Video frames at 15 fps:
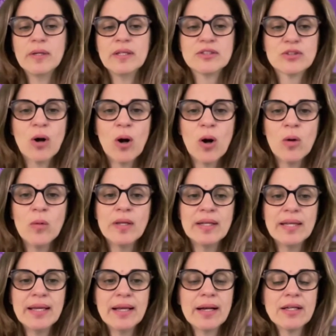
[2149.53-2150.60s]
It's all in
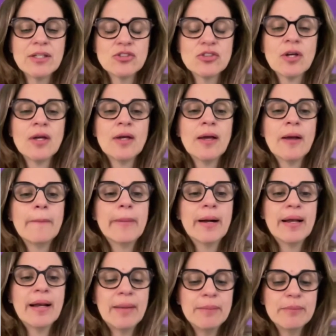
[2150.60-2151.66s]
English,
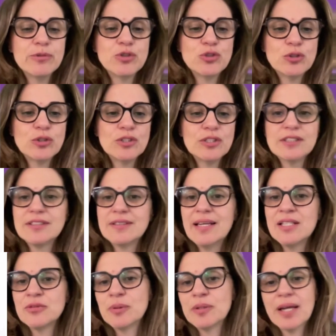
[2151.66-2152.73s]
but I'm sure these
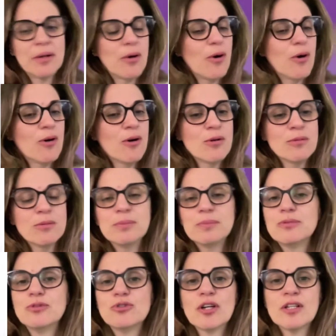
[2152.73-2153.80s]
days we can all
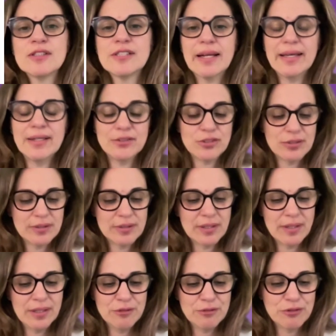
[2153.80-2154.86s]
translate
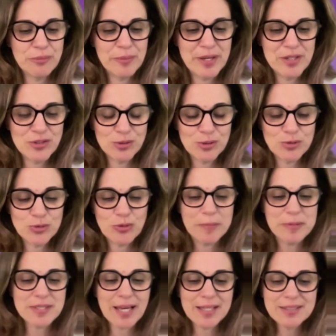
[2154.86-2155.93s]
the information on those
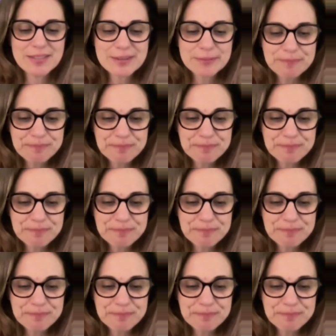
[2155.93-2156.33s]
websites.